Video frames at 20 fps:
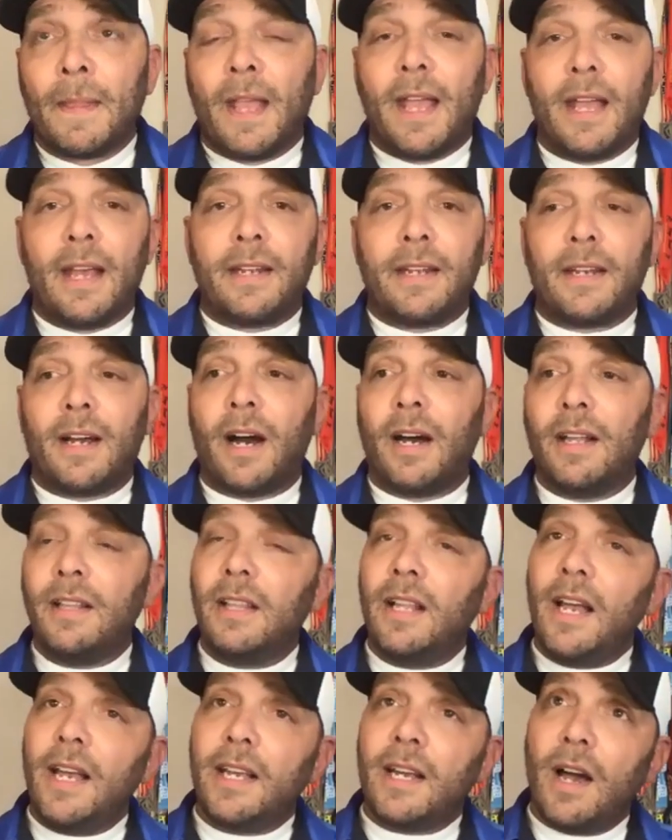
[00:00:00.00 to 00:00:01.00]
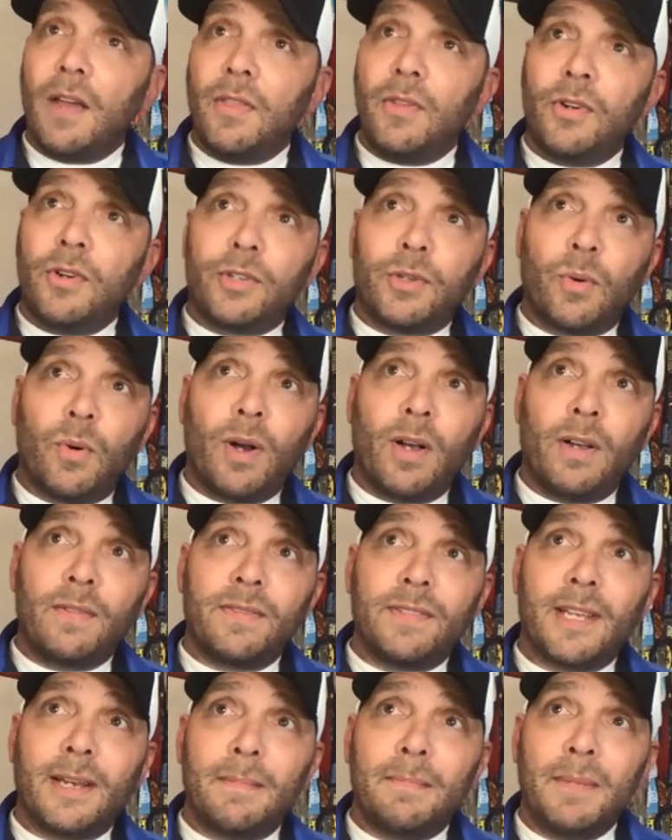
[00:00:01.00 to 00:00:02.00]
And unlike other
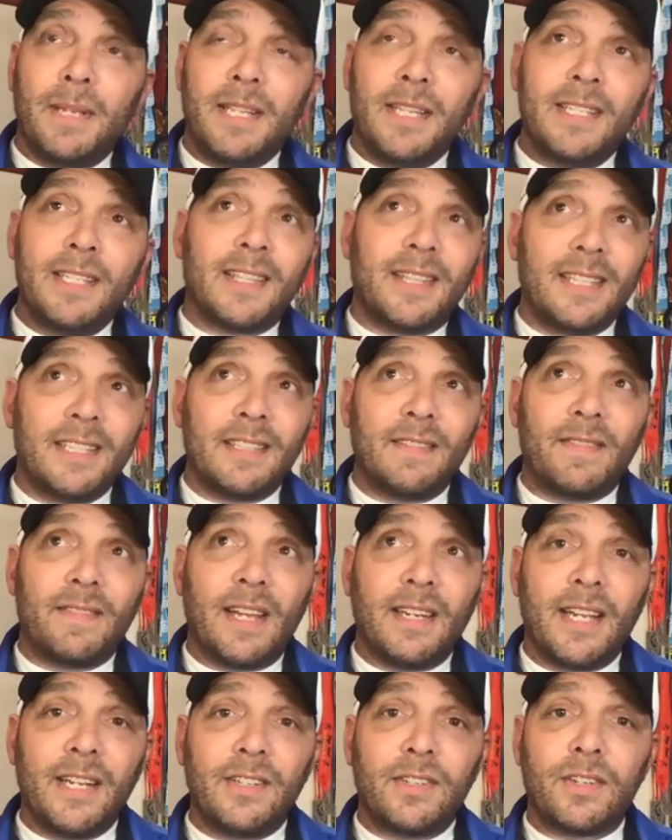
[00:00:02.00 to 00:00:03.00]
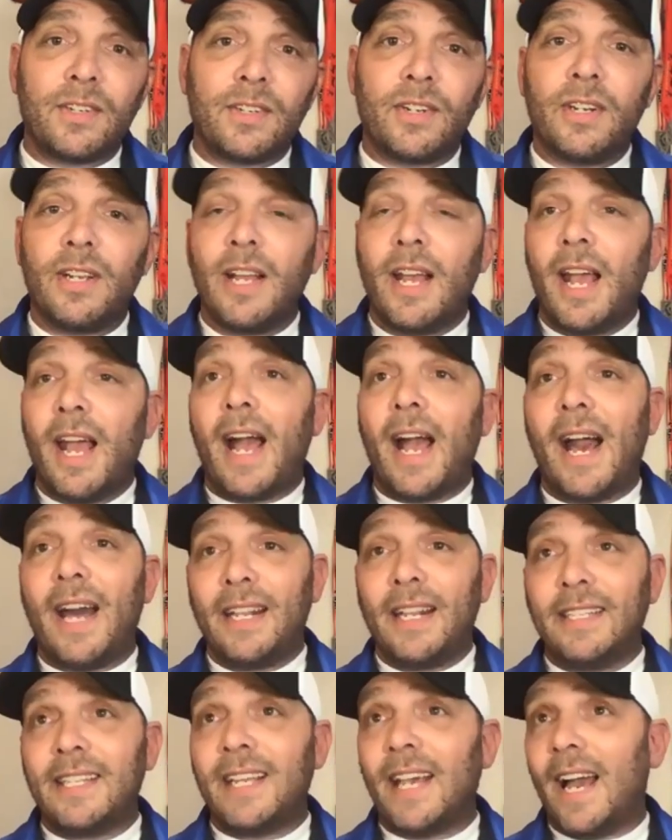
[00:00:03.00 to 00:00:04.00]
12-step meetings and things of that nature,
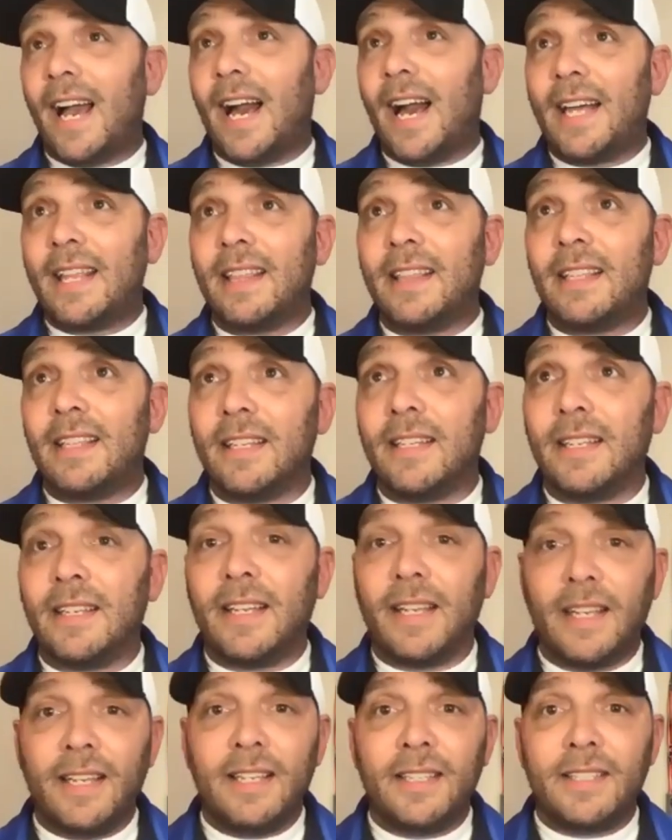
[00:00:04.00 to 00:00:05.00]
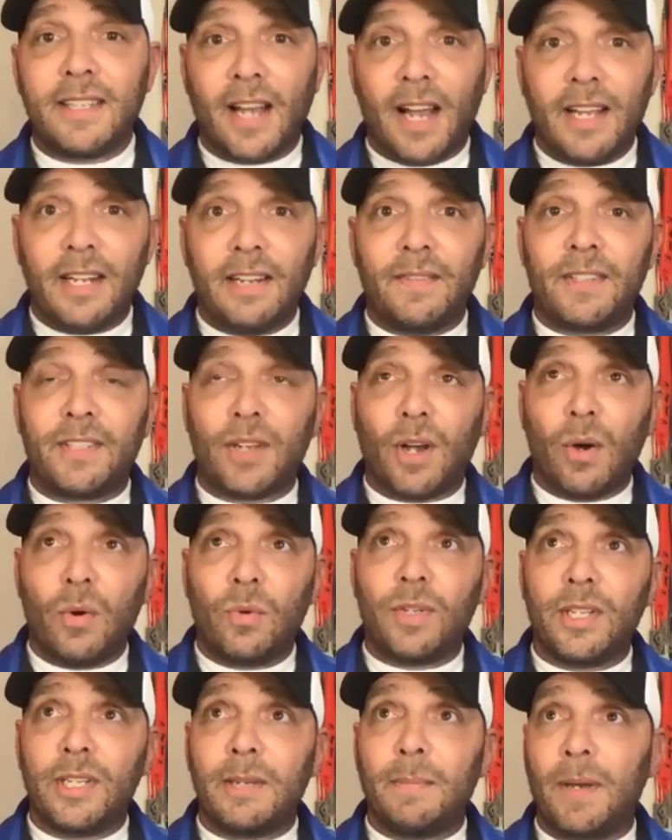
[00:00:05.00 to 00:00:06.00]
Addict to Athlete is kind of its
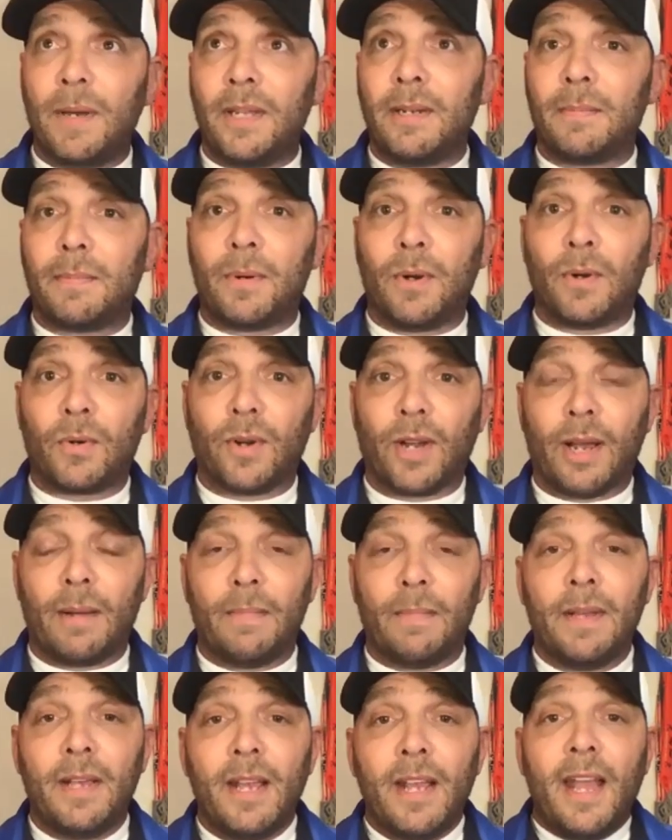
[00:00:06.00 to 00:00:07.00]
own independent program.